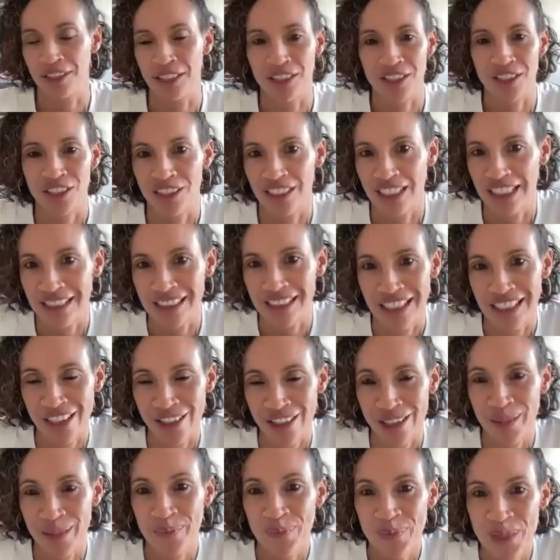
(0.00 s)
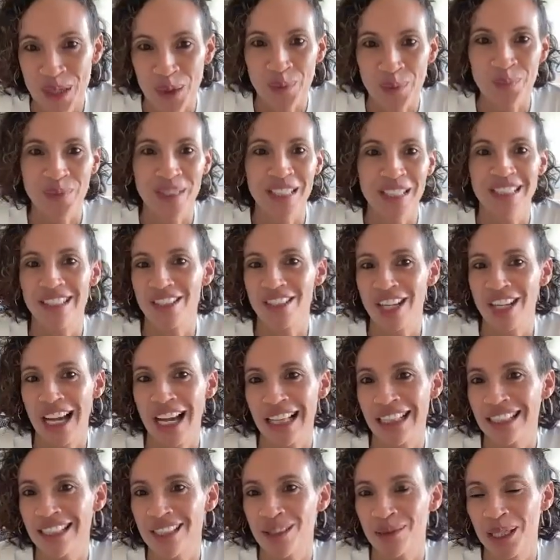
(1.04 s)
and function, etc. So it's a
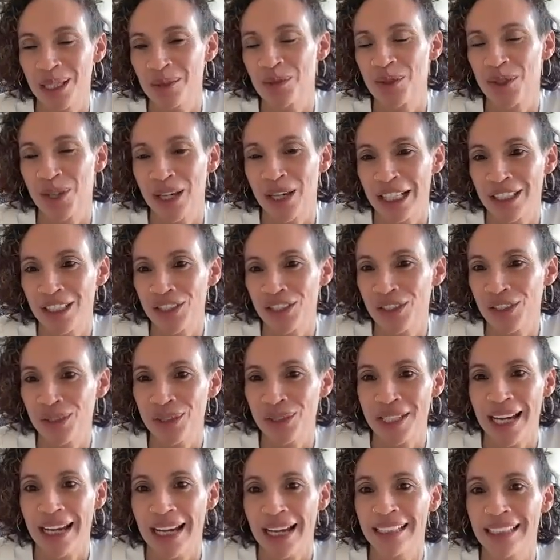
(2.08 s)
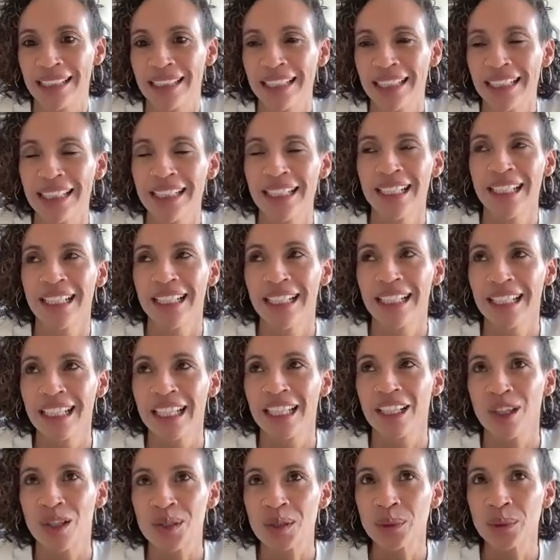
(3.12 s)
challenge, but I'm trying to do that.
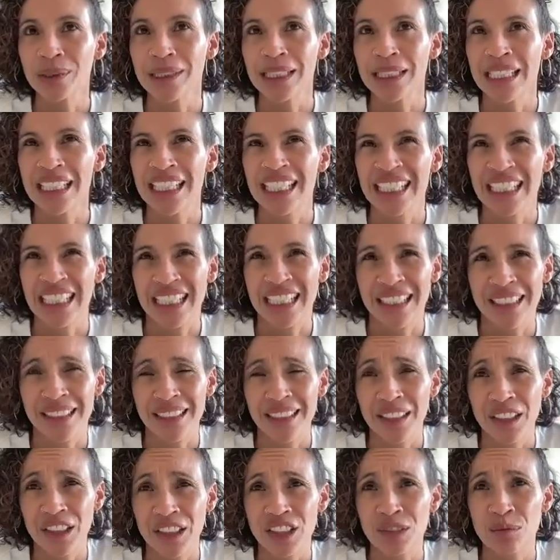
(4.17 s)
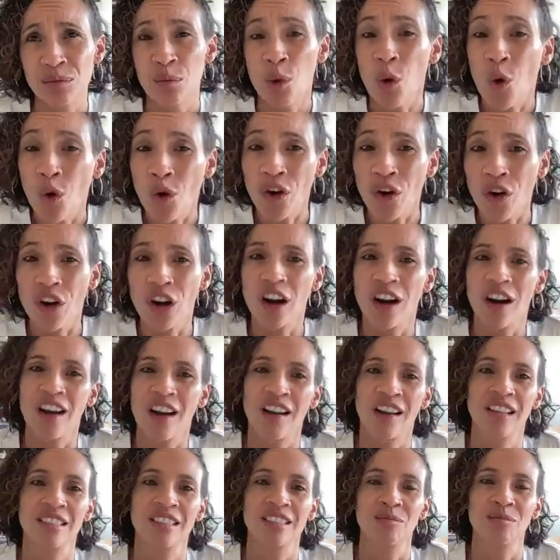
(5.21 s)
and also leaning in more
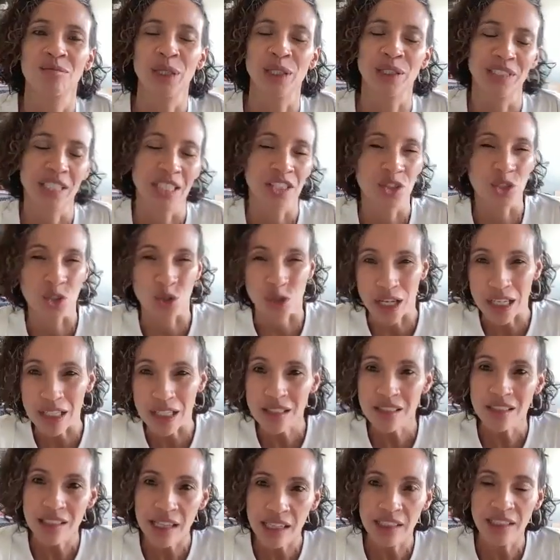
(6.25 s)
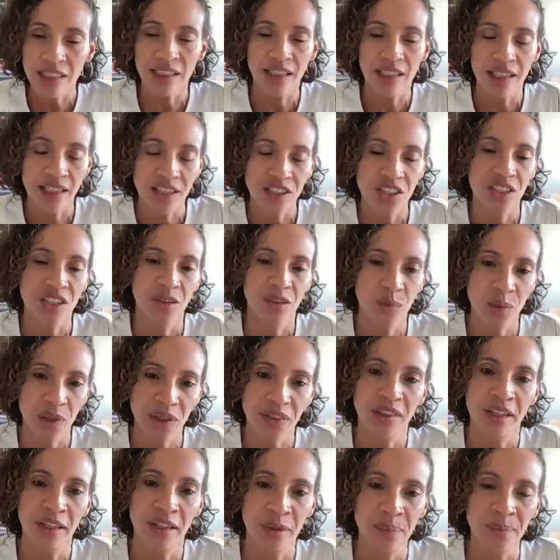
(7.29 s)
on building trust and connection
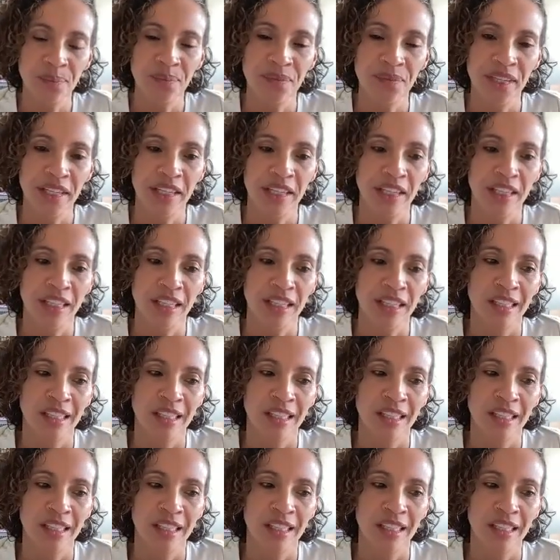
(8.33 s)
with them